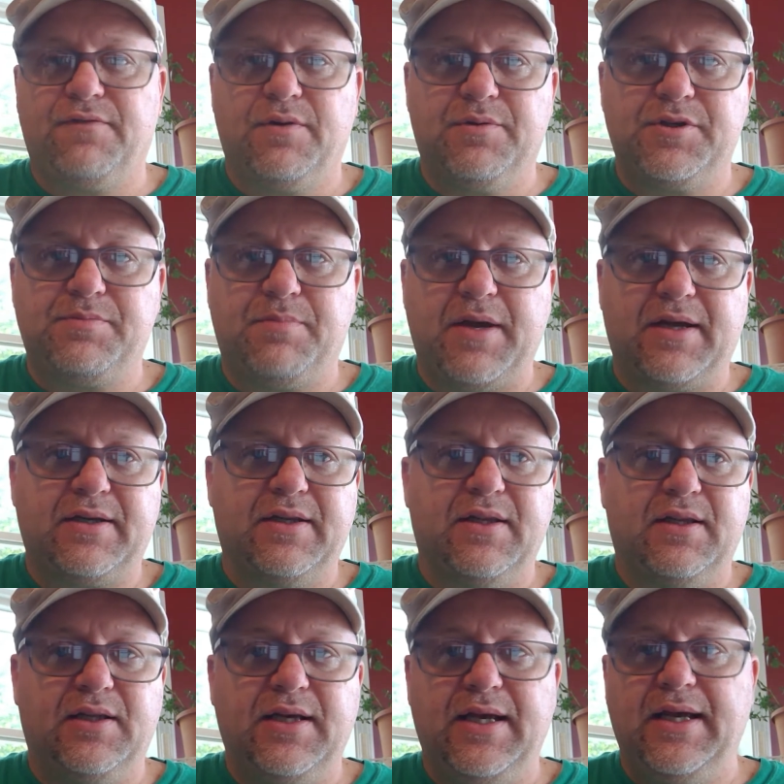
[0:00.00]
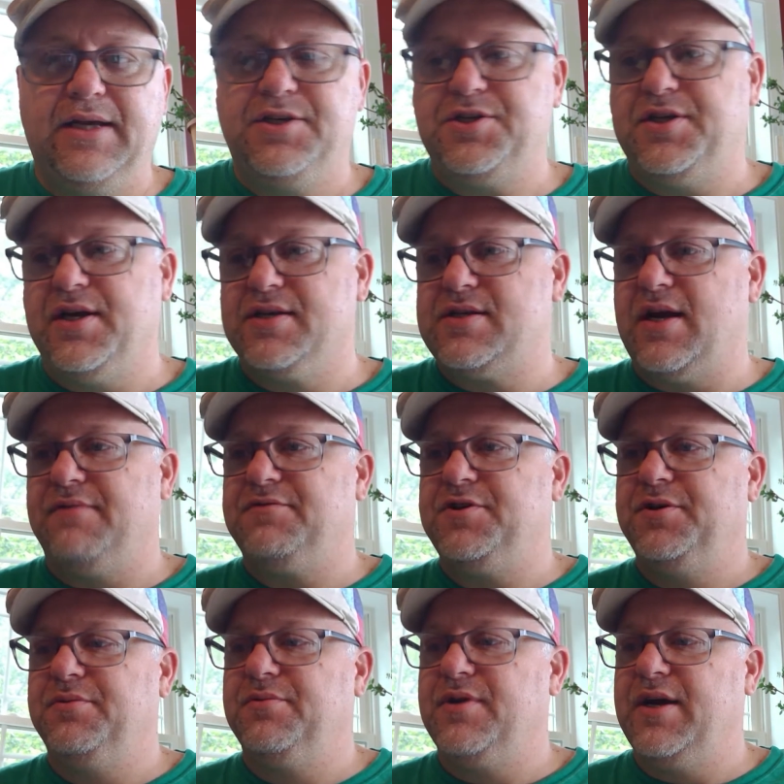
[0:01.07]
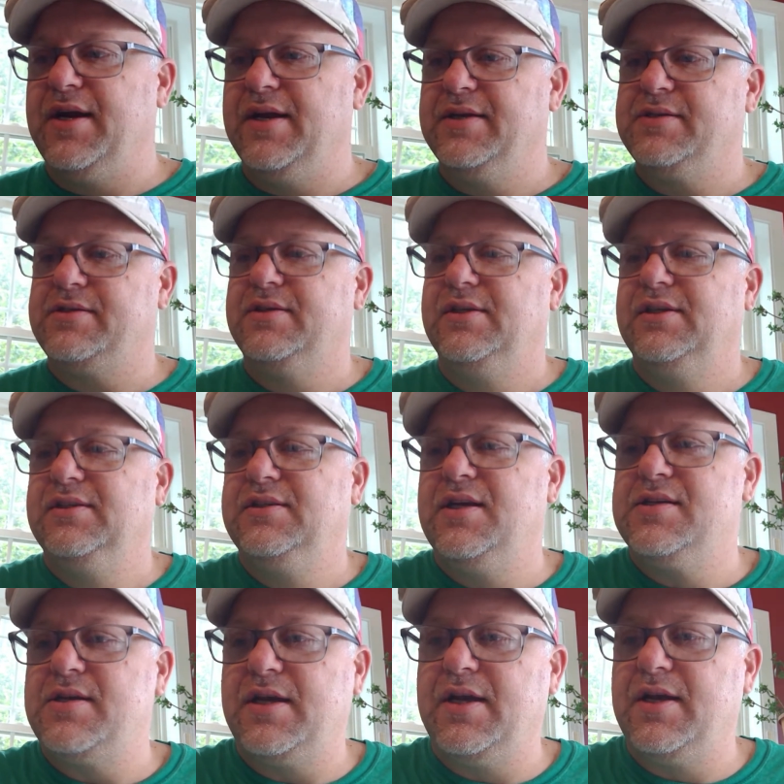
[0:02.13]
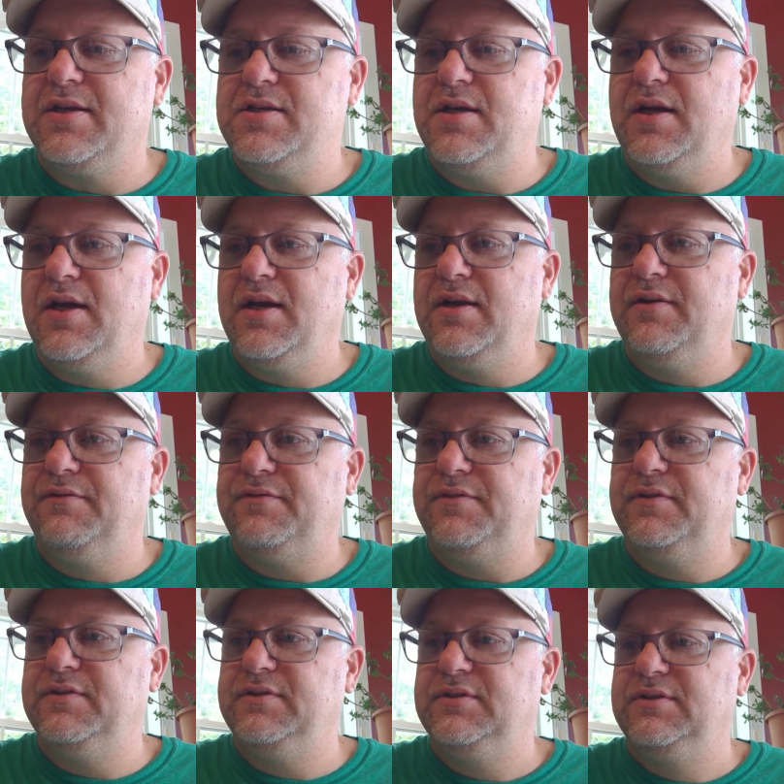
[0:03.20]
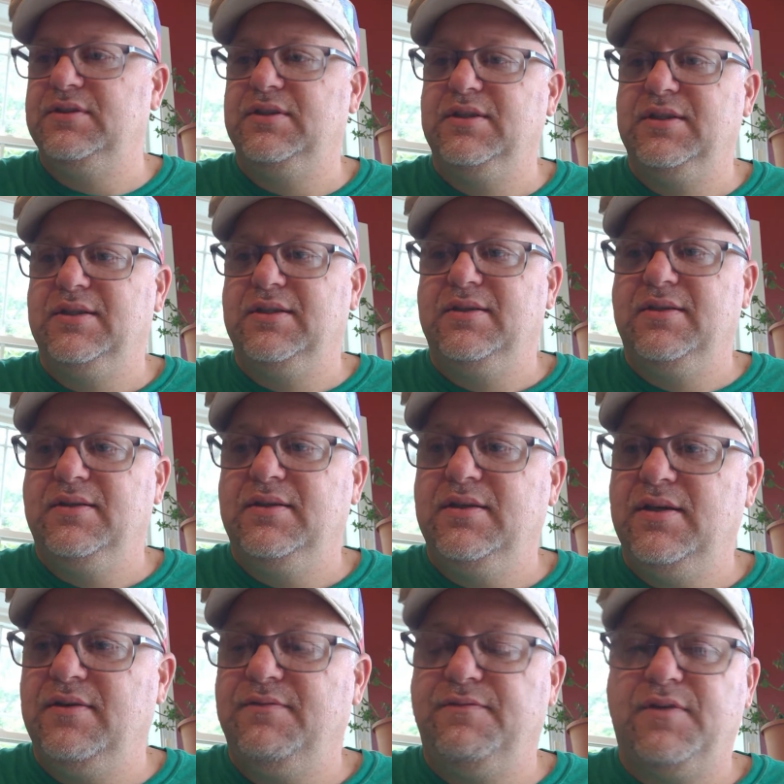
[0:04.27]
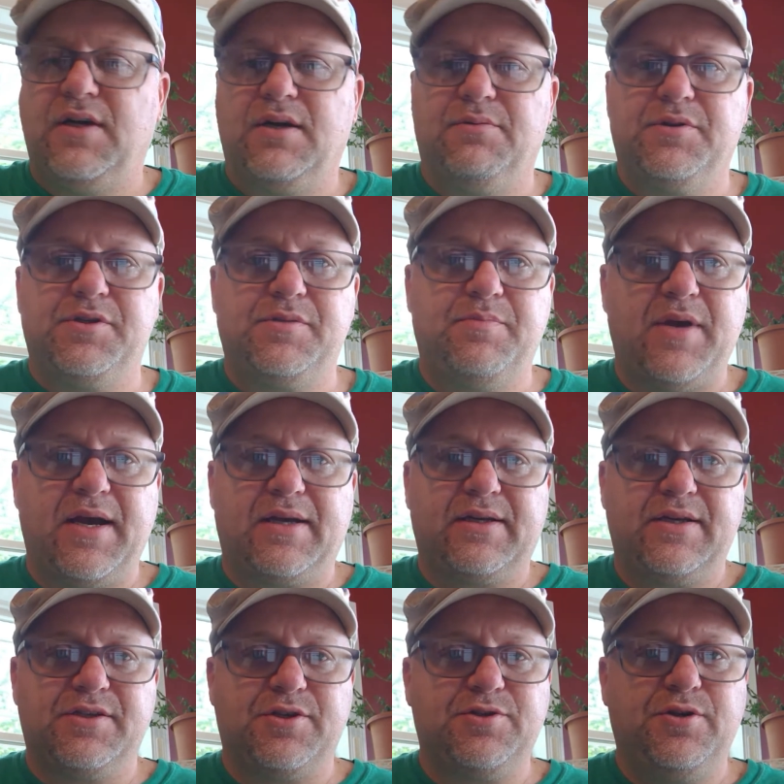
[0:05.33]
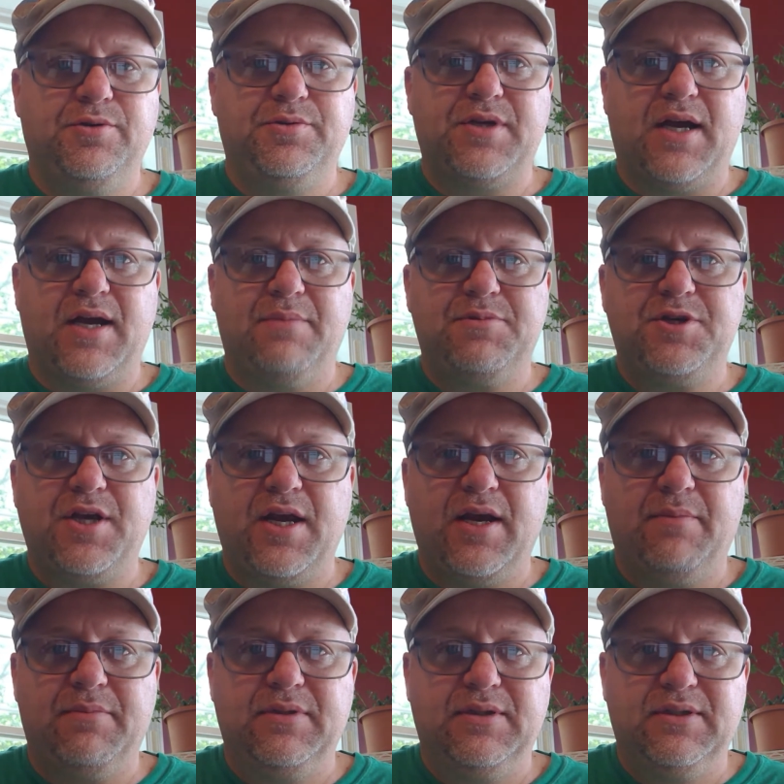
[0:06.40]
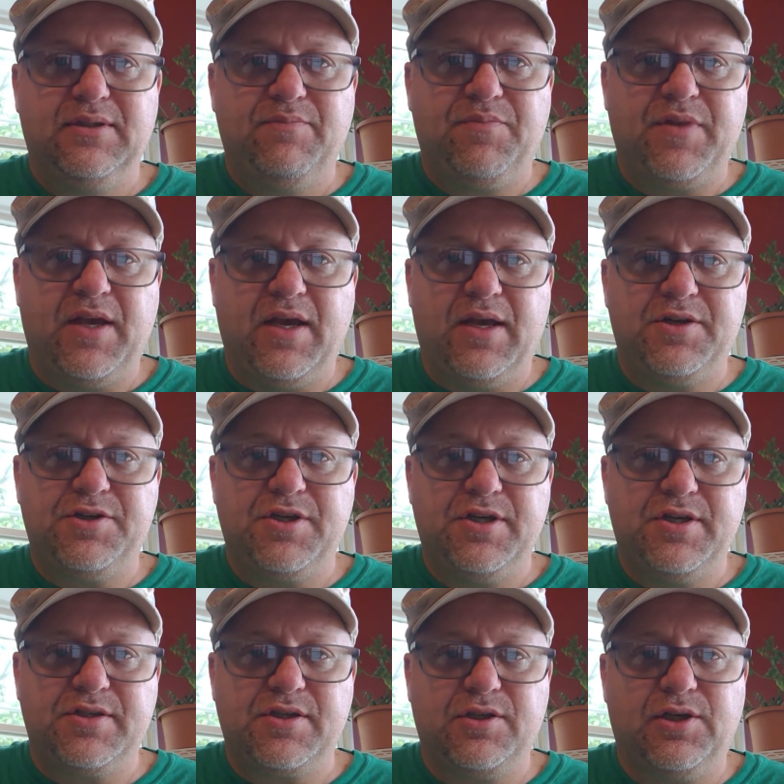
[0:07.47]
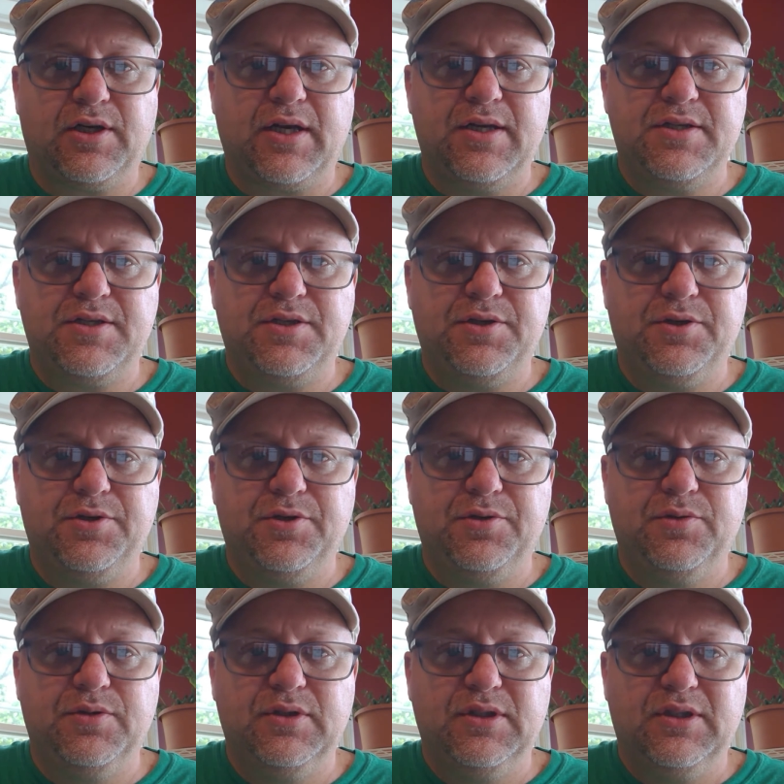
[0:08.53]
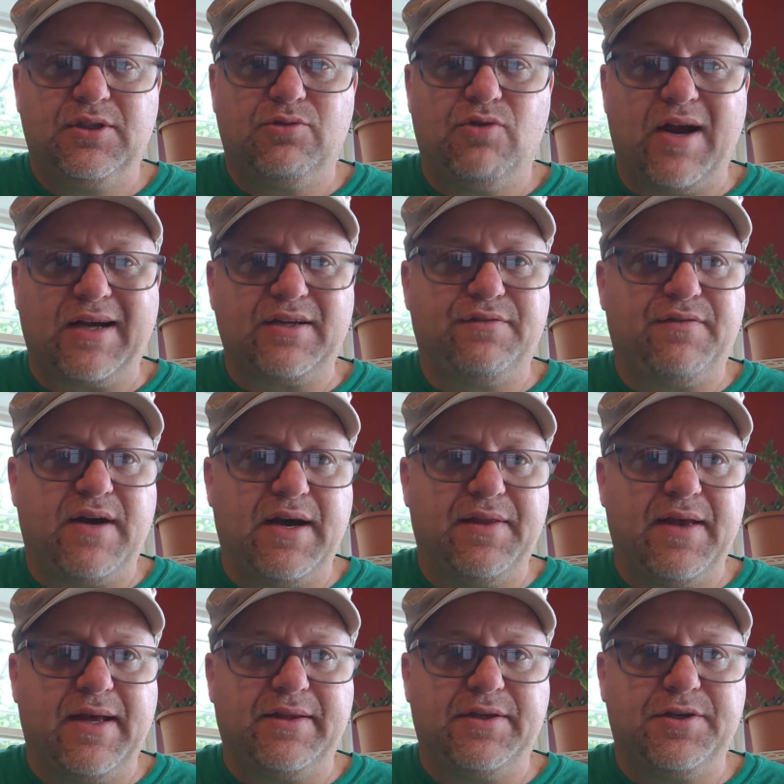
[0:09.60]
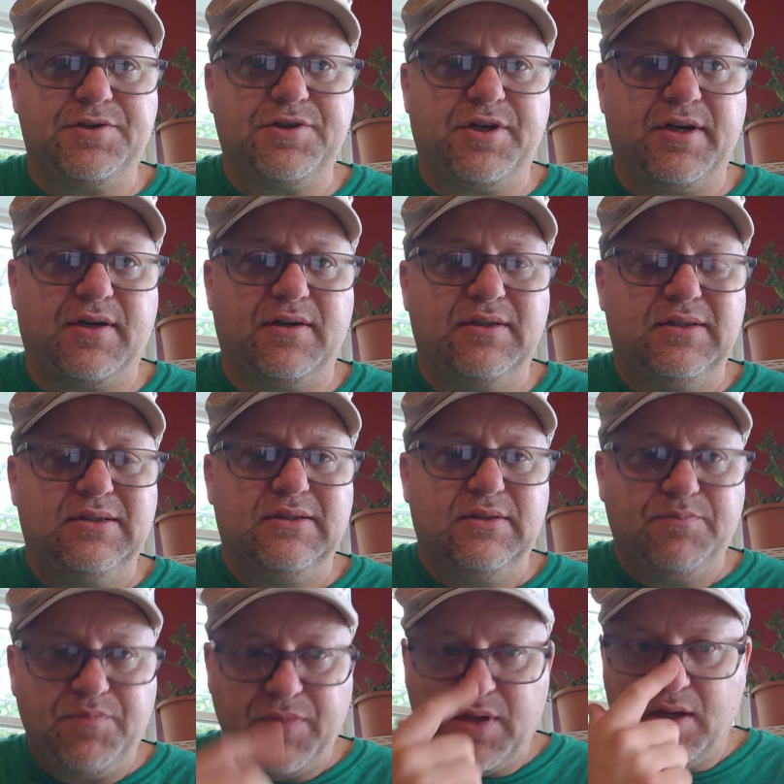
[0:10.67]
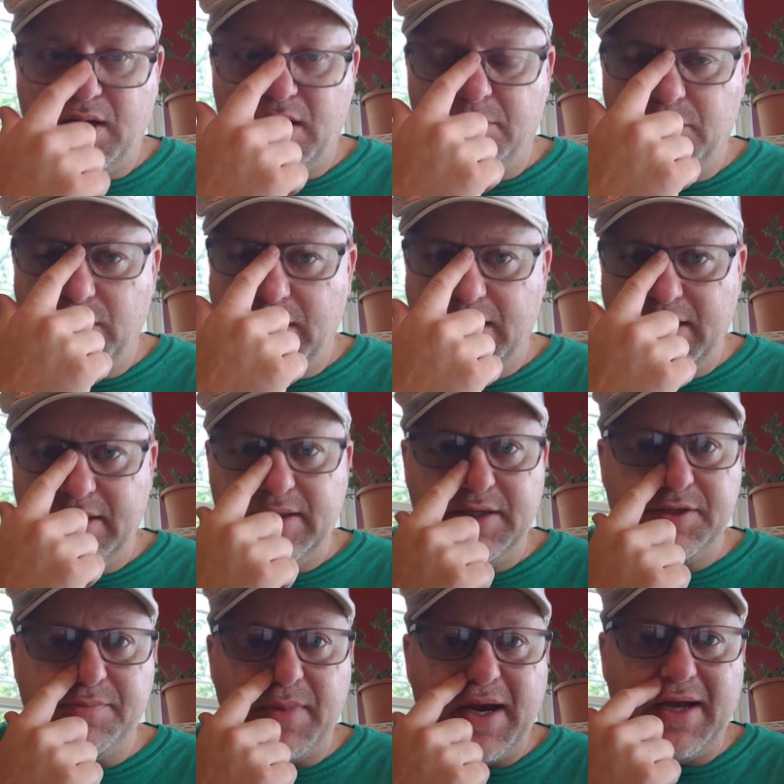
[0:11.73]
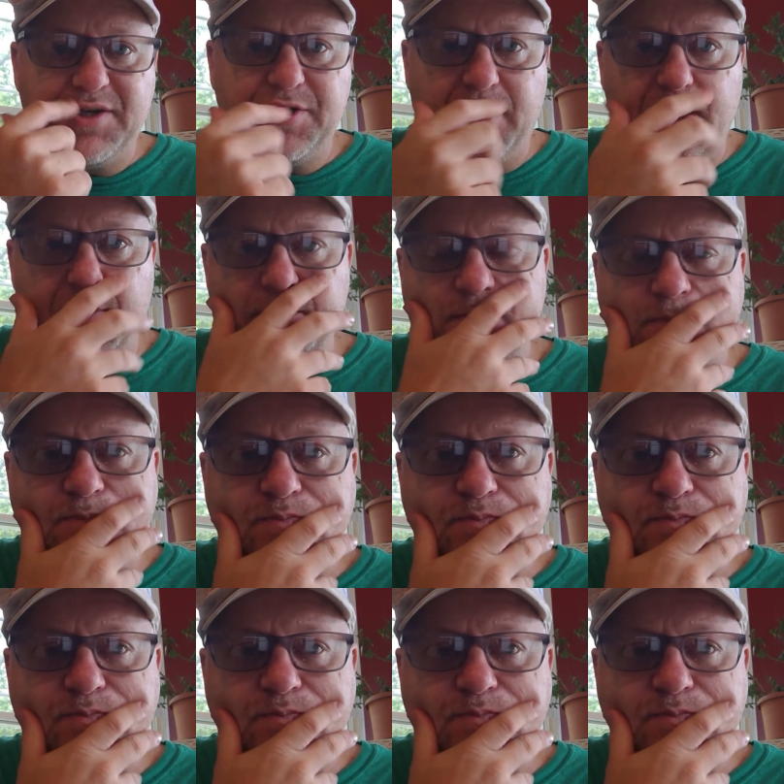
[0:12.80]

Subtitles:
for respect in the league. She does have two rings, doesn't get a ton of respect as a two-time champ, and she is looking to rectify that this year. Looking at this matchup,